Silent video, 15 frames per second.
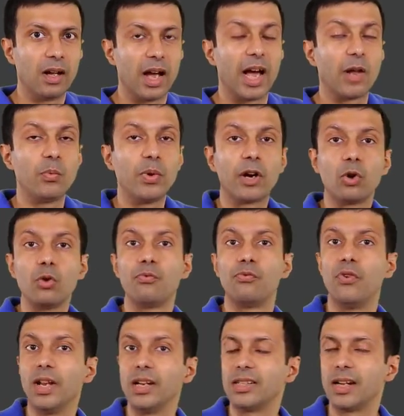and we are going to
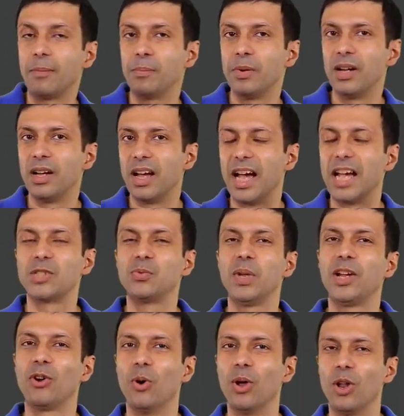fill it up as we
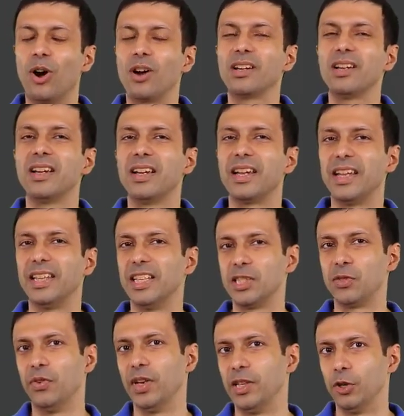go along in this
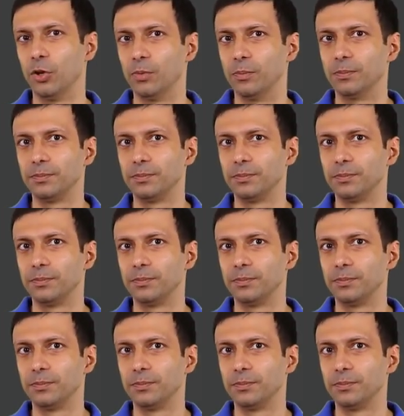video.